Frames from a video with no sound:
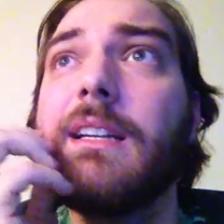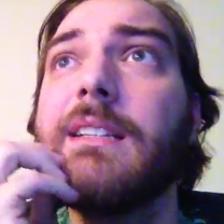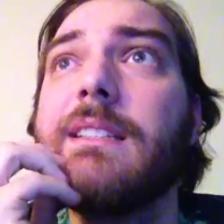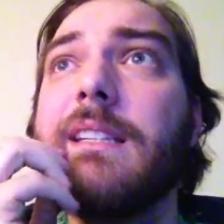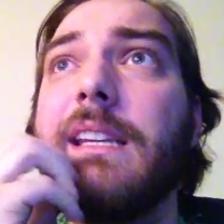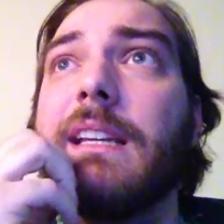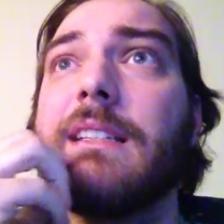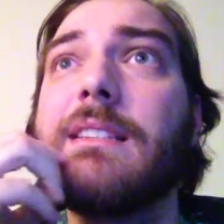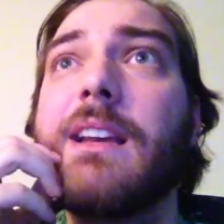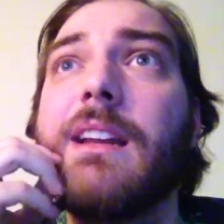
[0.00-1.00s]
see
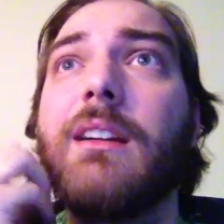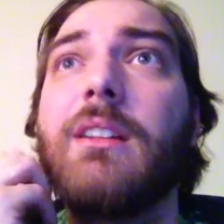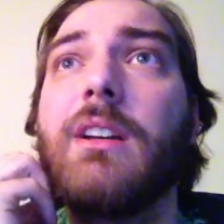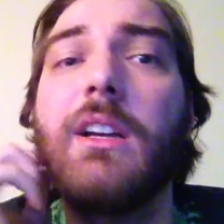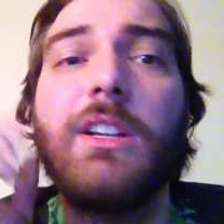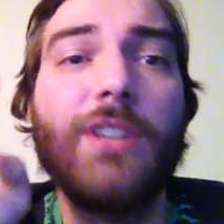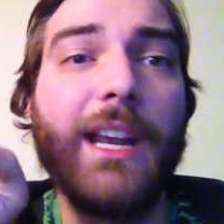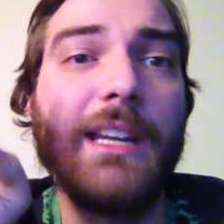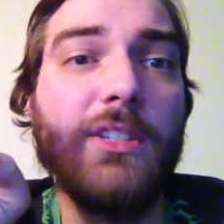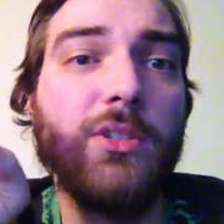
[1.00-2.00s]
as kind of
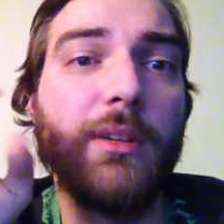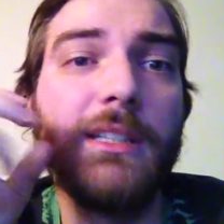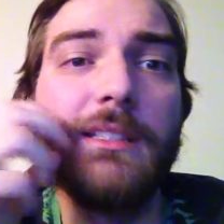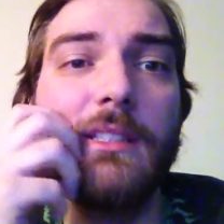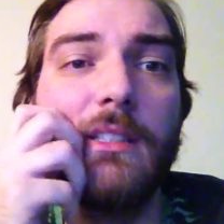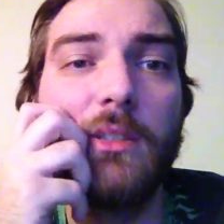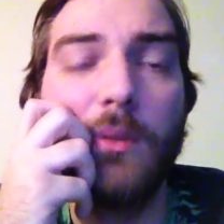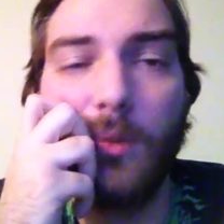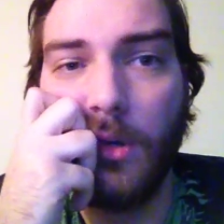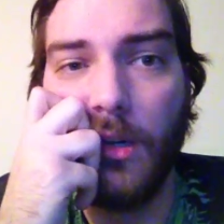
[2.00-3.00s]
janky choices
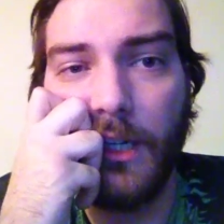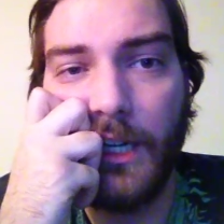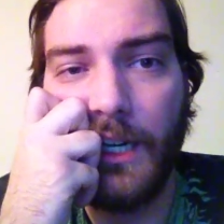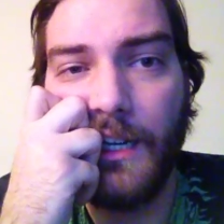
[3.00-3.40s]
or